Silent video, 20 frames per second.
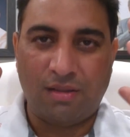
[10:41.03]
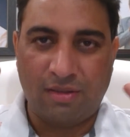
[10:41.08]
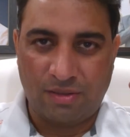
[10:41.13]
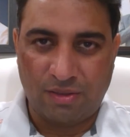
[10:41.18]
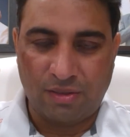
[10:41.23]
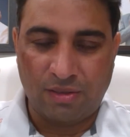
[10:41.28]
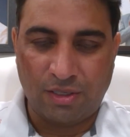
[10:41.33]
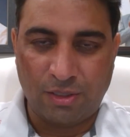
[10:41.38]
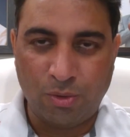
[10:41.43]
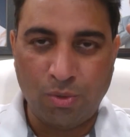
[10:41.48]

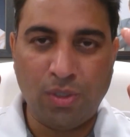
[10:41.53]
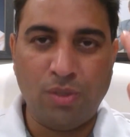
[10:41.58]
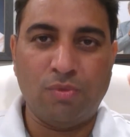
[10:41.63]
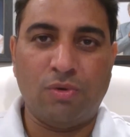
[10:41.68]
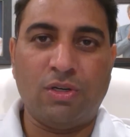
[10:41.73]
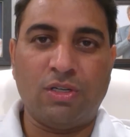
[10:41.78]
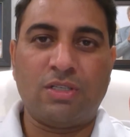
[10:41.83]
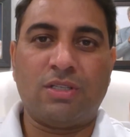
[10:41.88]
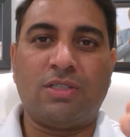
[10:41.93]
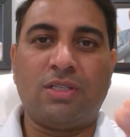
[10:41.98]
the
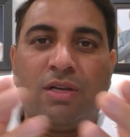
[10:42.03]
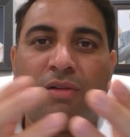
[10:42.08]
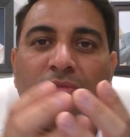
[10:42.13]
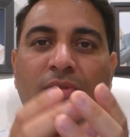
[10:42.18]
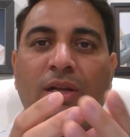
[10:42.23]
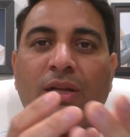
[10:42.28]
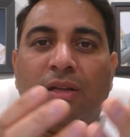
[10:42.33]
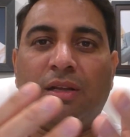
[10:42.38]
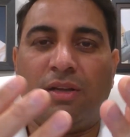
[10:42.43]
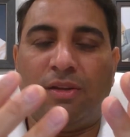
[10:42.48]
universe,
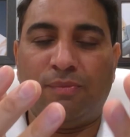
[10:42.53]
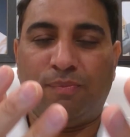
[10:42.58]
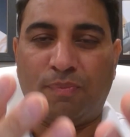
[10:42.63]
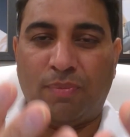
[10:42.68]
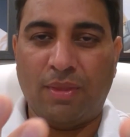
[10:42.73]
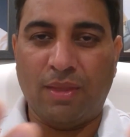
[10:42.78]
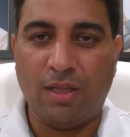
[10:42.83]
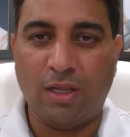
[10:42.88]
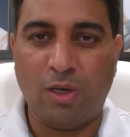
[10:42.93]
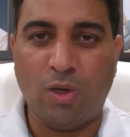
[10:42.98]
serving
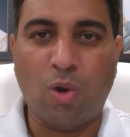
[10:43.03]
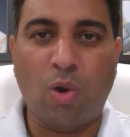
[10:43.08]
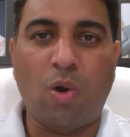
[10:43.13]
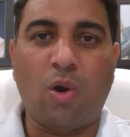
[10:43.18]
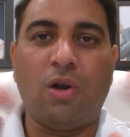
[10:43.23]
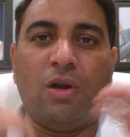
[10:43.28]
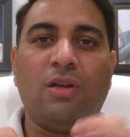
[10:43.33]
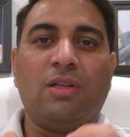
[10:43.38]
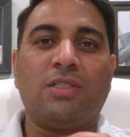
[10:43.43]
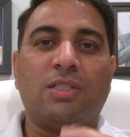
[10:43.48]
the
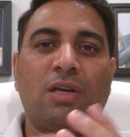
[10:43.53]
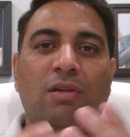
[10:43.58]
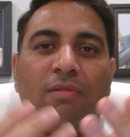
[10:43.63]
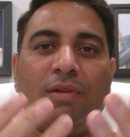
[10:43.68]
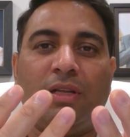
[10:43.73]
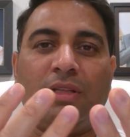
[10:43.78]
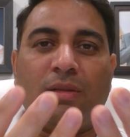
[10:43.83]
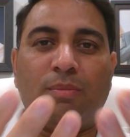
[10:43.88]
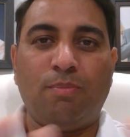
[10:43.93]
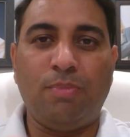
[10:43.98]
Lord,
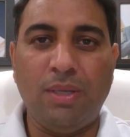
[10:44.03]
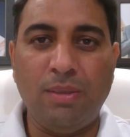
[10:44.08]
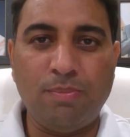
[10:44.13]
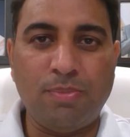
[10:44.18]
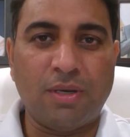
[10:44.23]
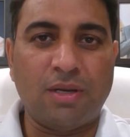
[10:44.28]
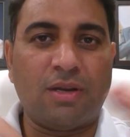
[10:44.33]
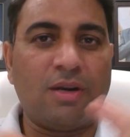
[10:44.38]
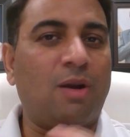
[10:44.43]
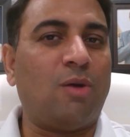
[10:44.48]
serving the
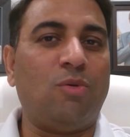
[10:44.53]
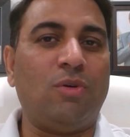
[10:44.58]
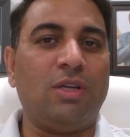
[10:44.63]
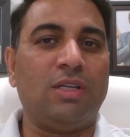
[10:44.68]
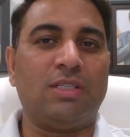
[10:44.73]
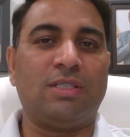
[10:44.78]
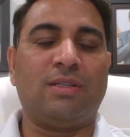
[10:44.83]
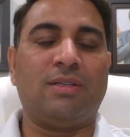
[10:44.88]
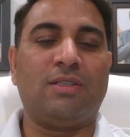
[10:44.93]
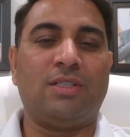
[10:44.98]
people around us,